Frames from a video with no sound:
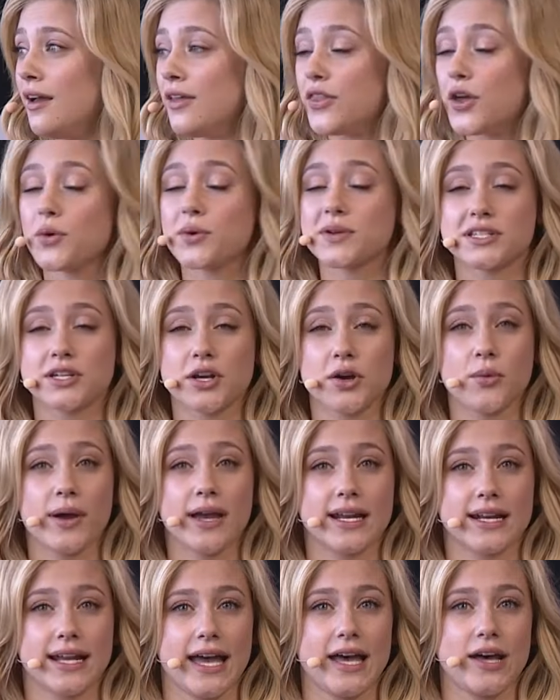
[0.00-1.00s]
there was no
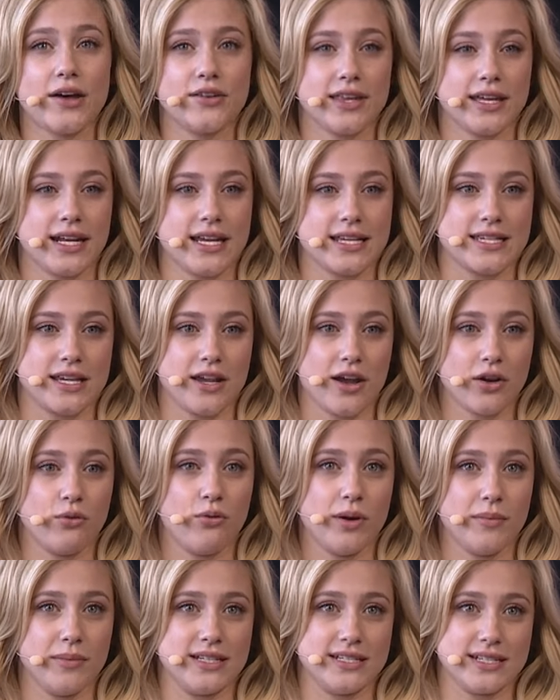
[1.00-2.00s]
way in hell that as young
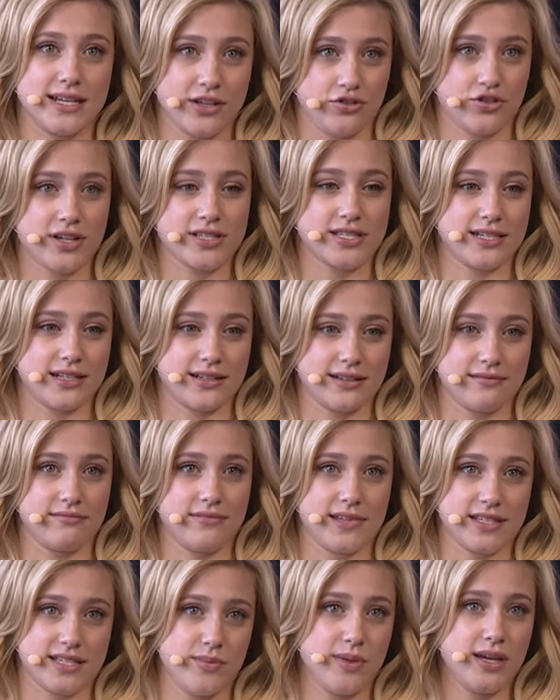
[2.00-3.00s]
women digesting
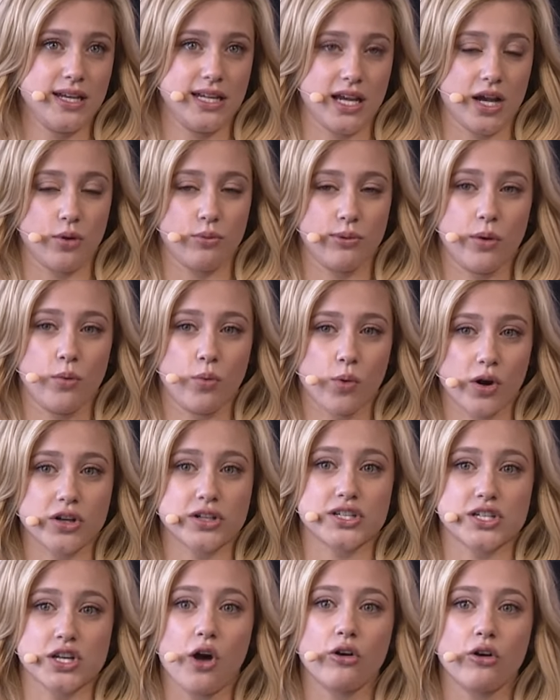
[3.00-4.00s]
this media, we
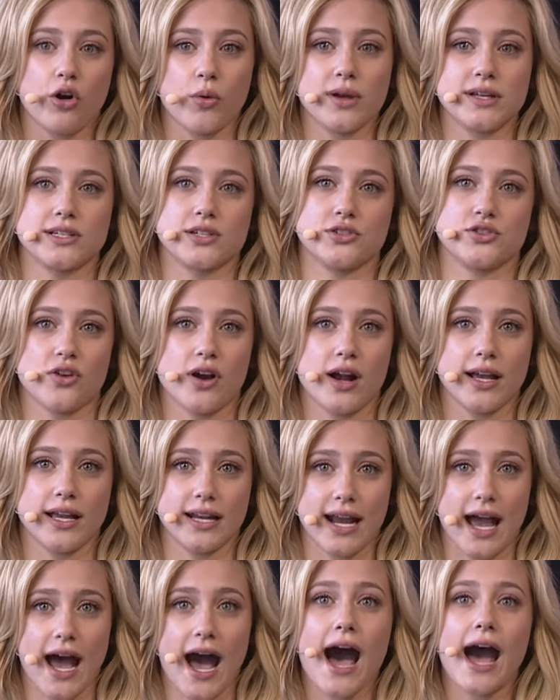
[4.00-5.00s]
weren't all going to try
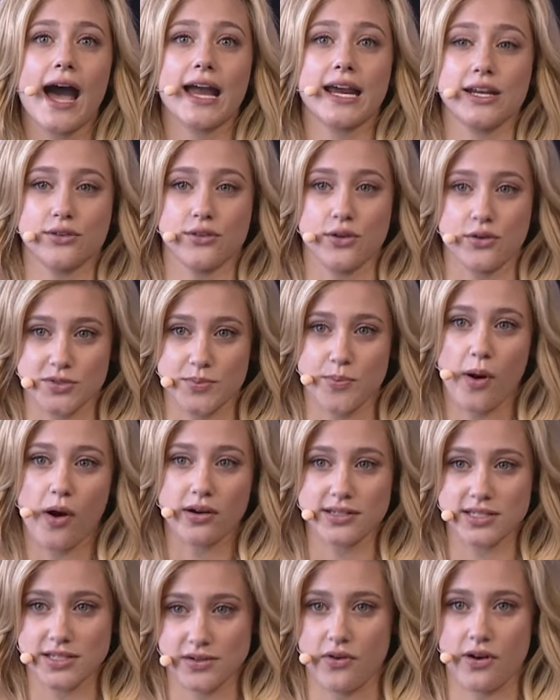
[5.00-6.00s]
and hide those
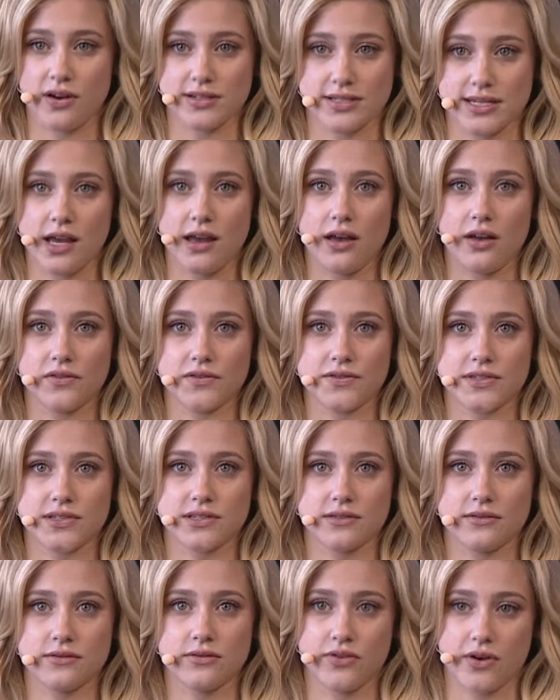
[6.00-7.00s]
parts of
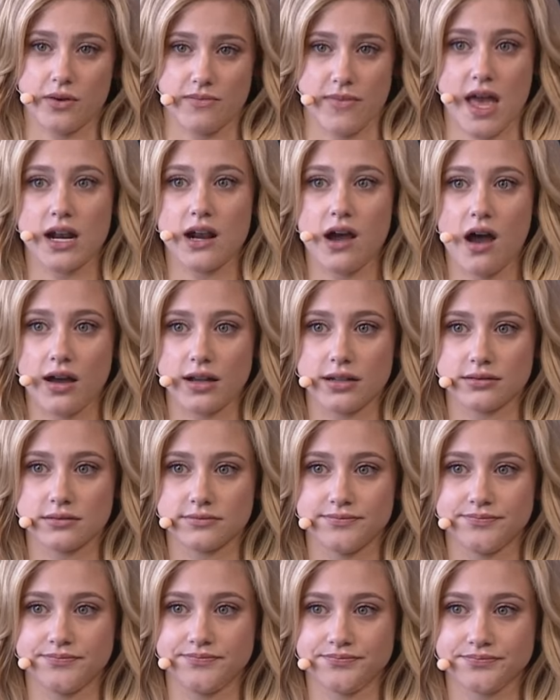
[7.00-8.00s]
ourselves from then on.
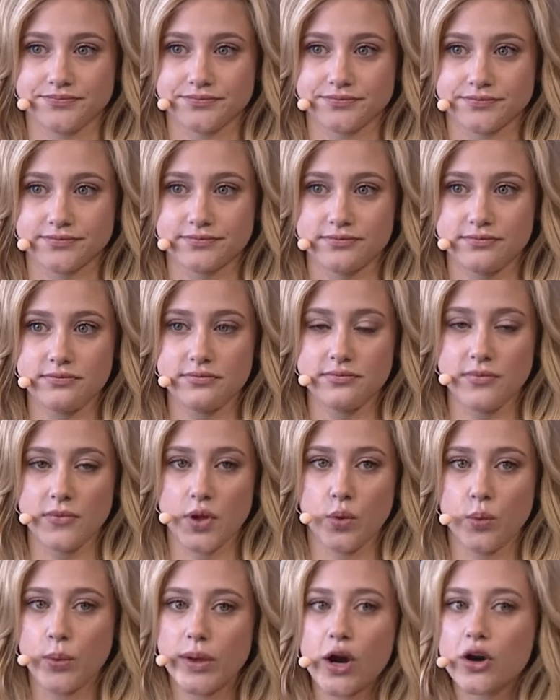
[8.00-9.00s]

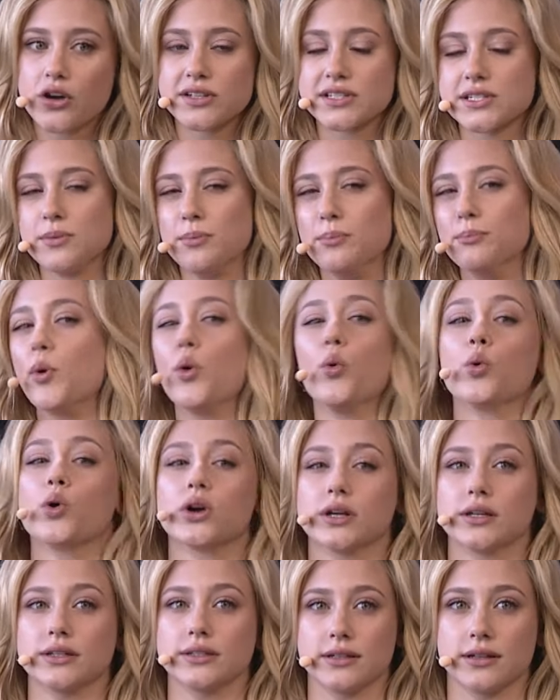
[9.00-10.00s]
We aren't
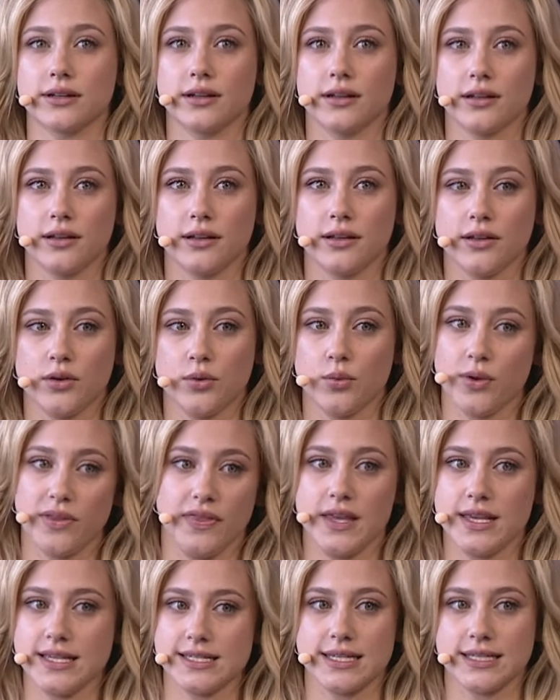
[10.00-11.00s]
born with
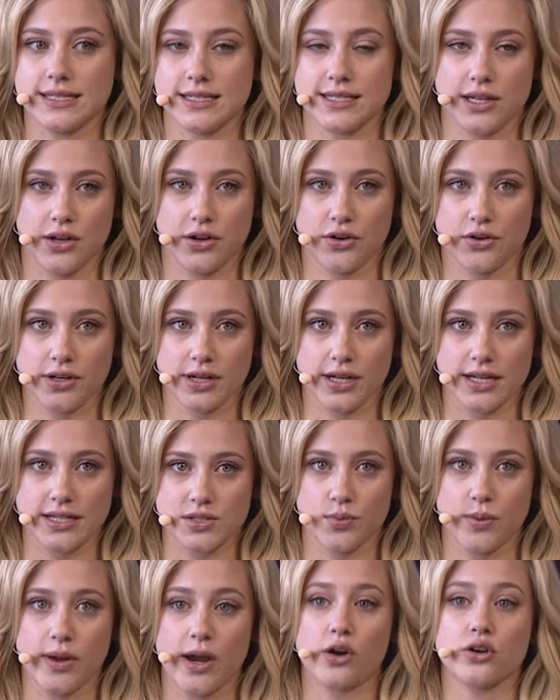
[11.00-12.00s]
these
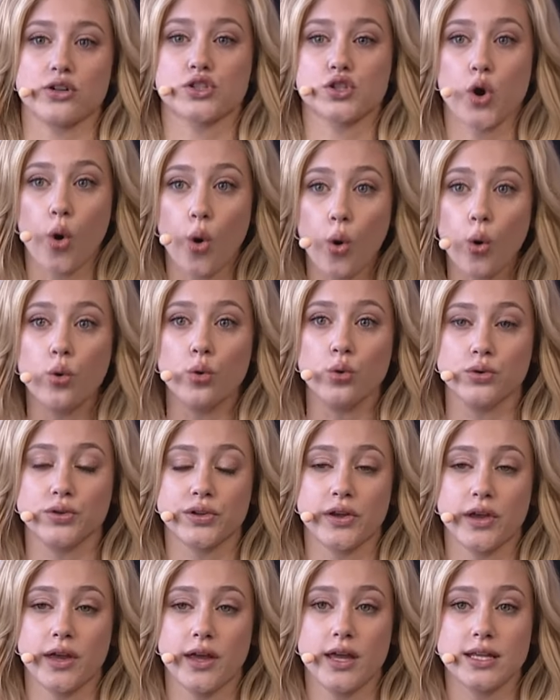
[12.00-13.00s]
insecurities. We are
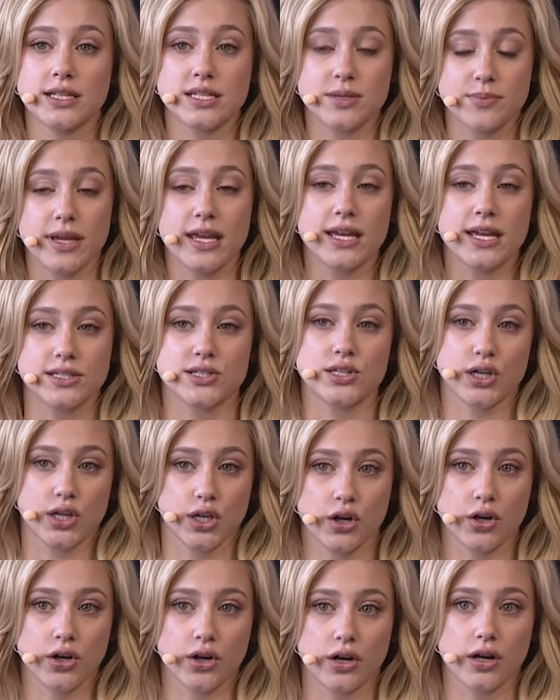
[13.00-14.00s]
told to be
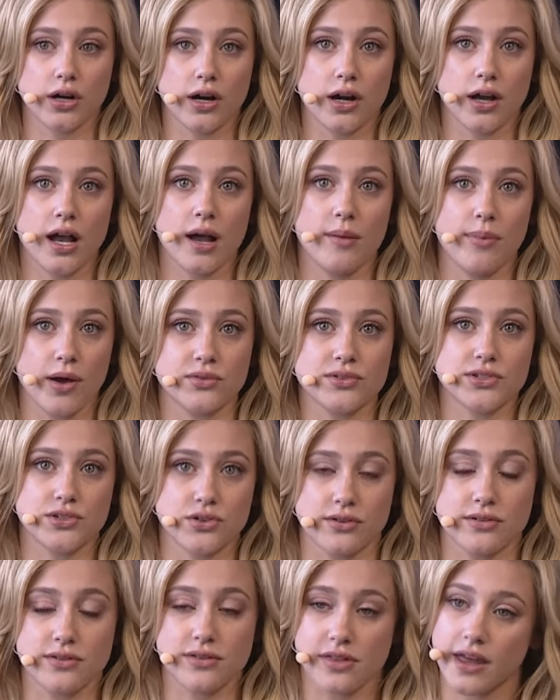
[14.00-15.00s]
insecure about
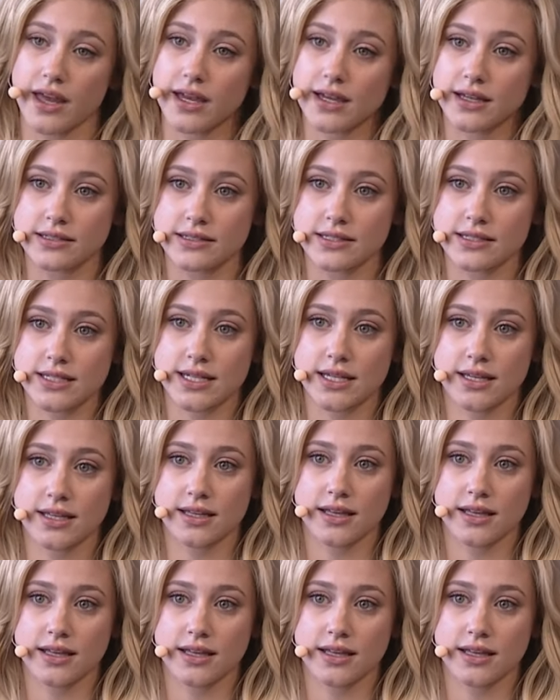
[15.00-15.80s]
certain things.